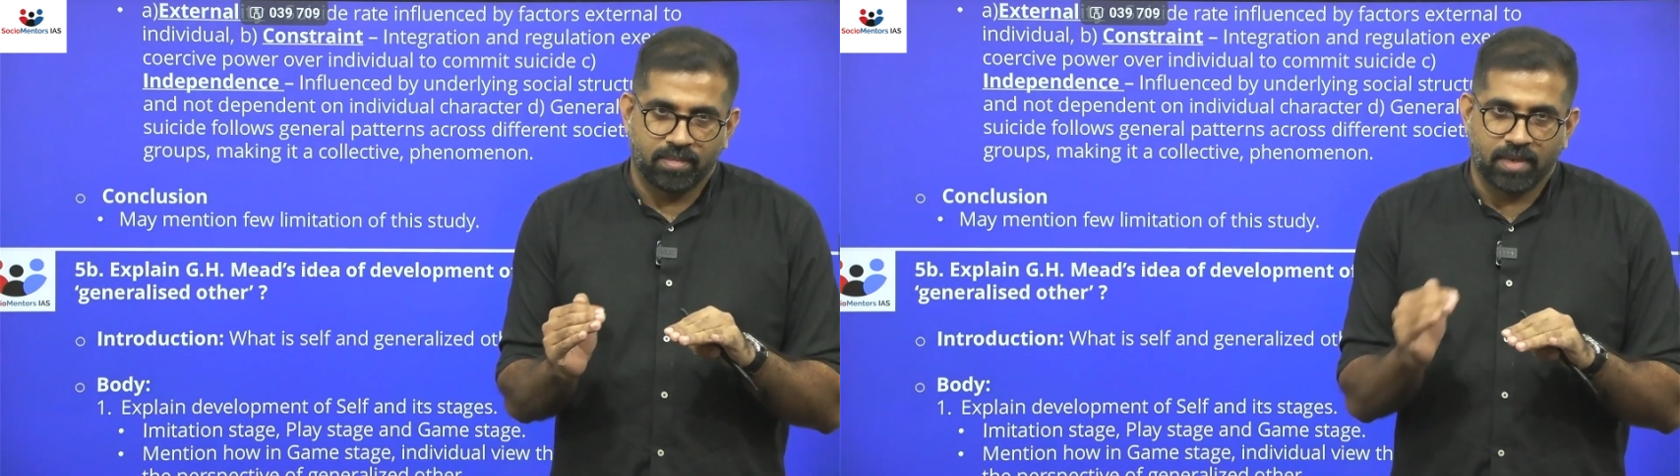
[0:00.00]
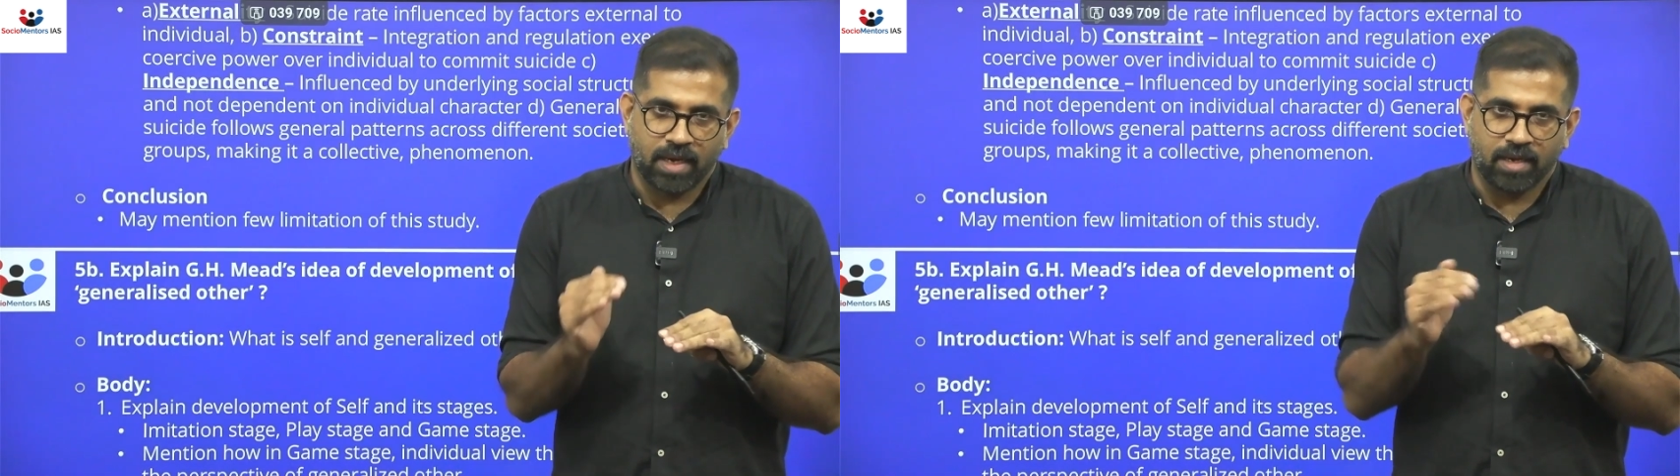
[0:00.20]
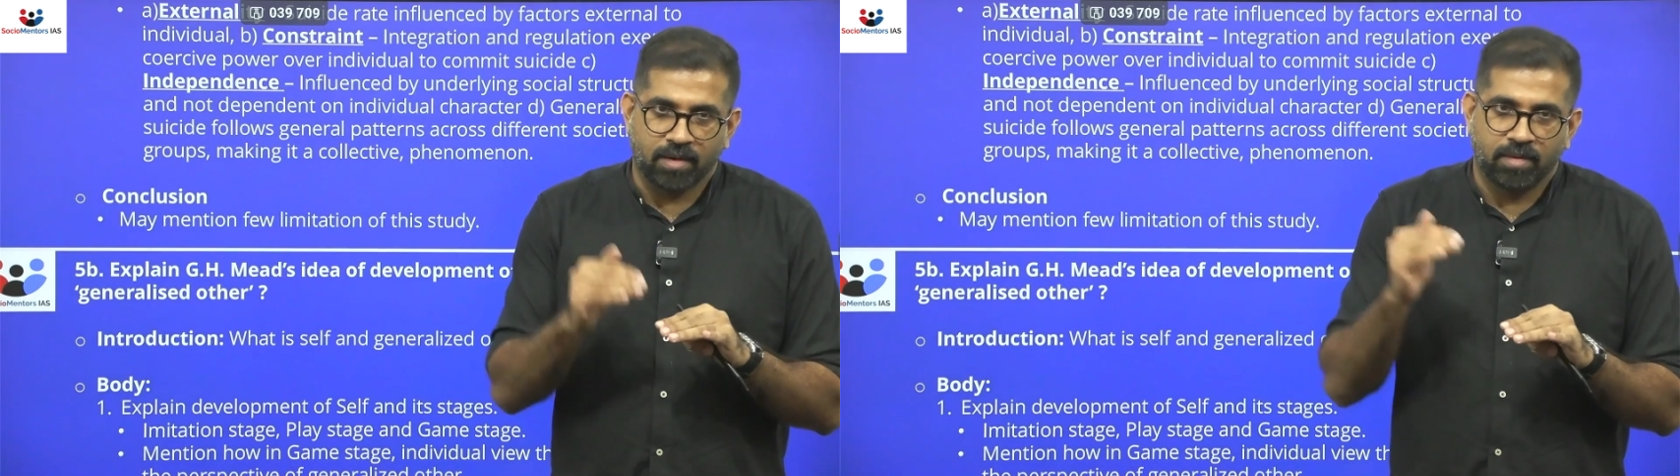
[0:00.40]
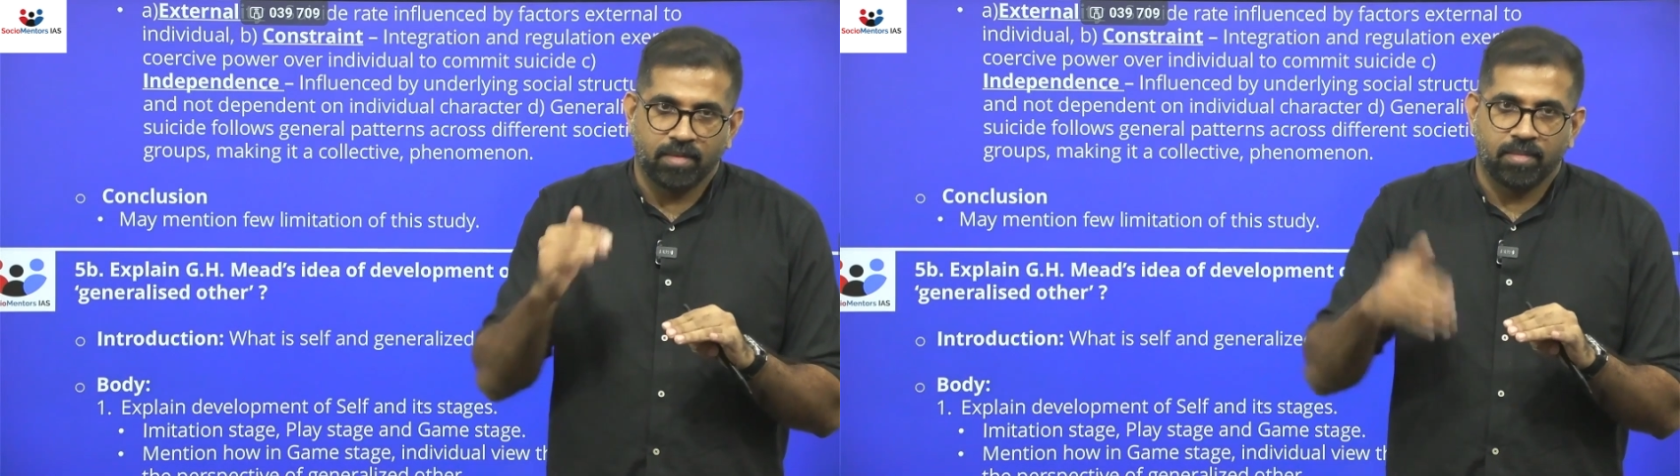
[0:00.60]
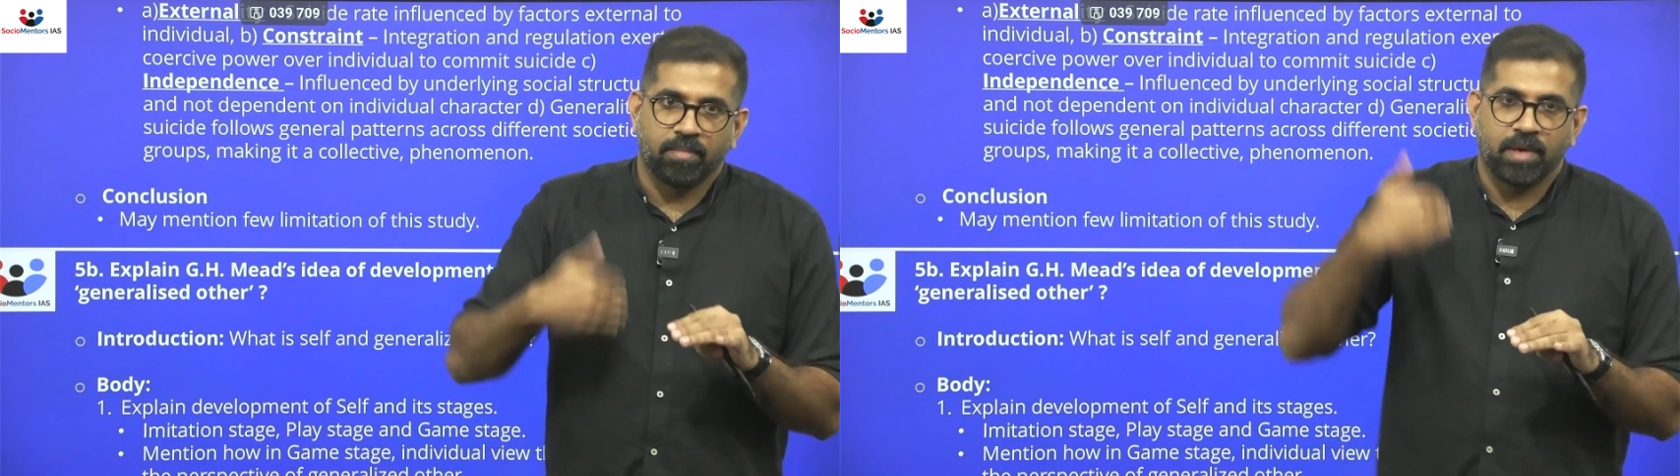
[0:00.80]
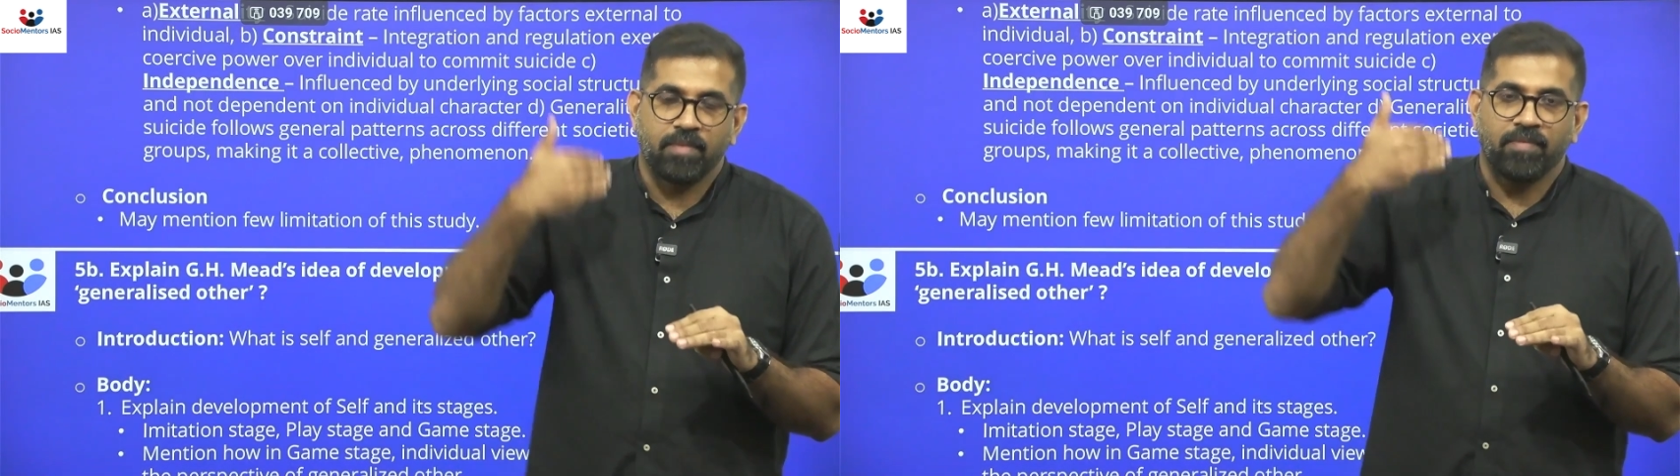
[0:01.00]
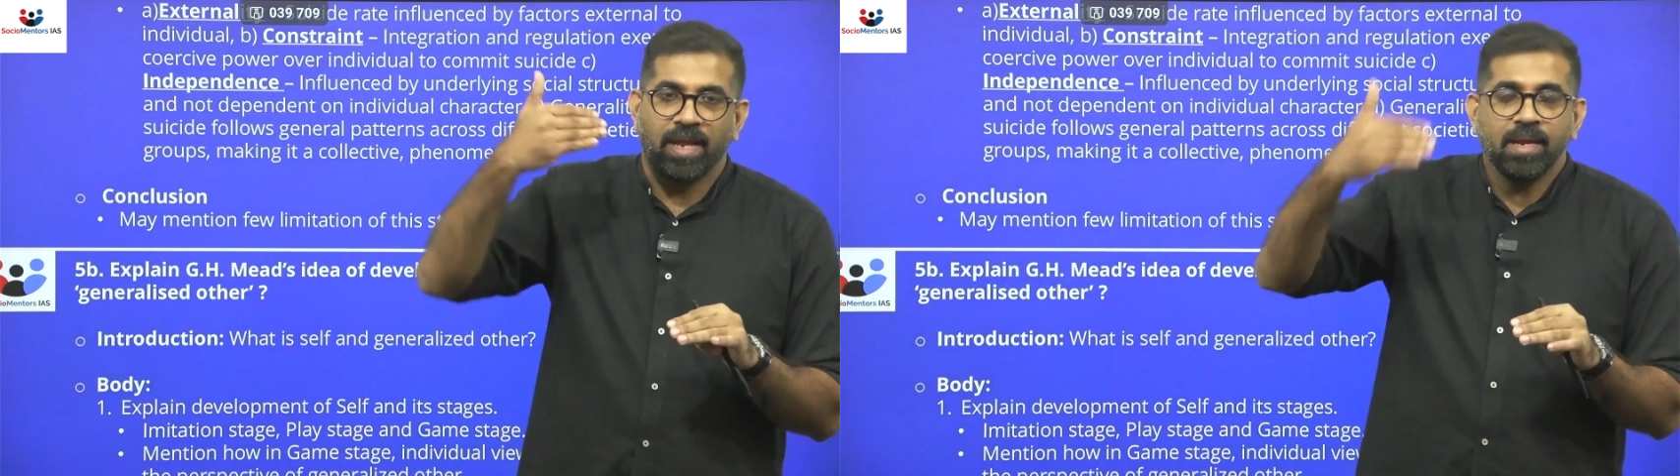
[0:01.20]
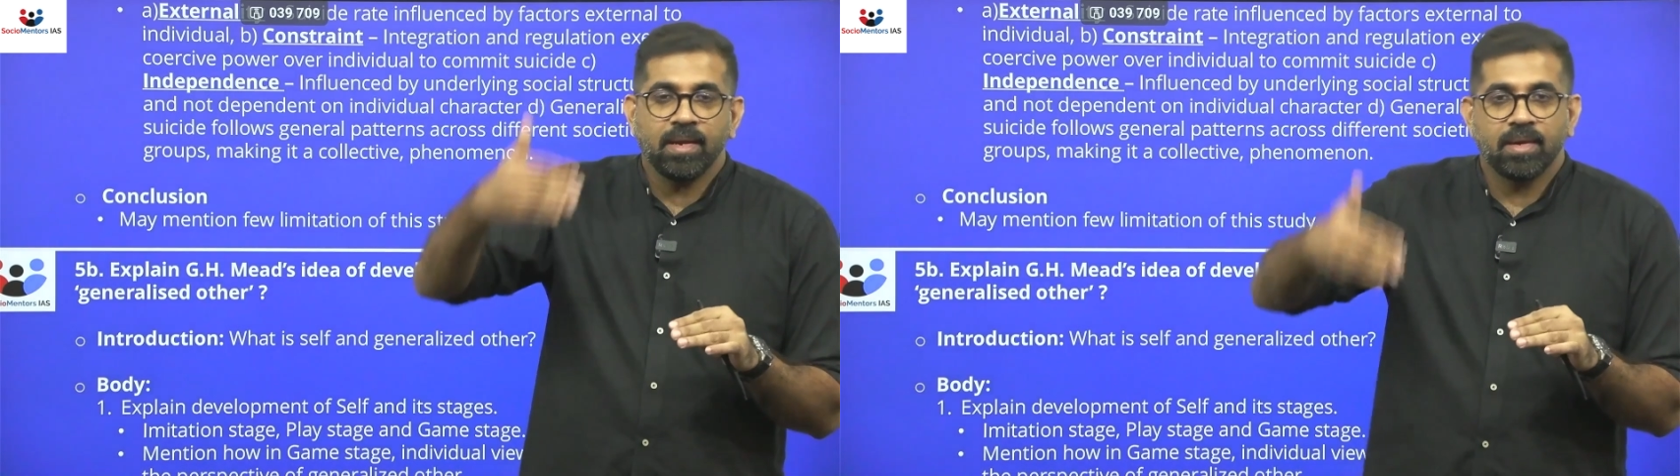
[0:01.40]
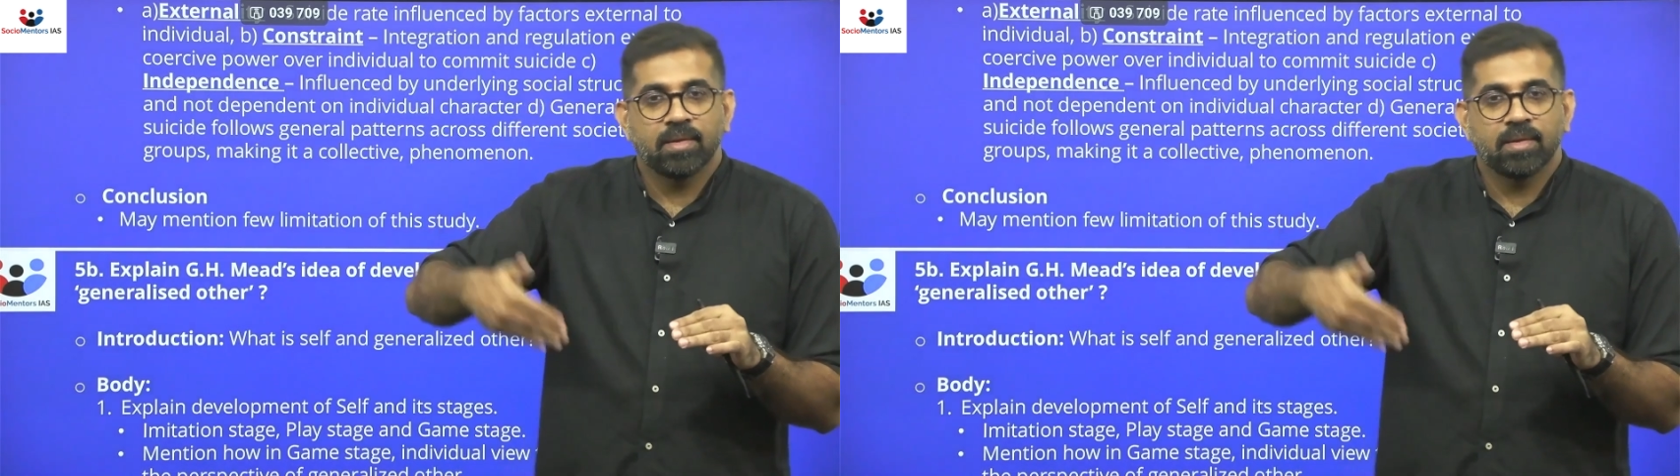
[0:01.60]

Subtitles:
Right? But when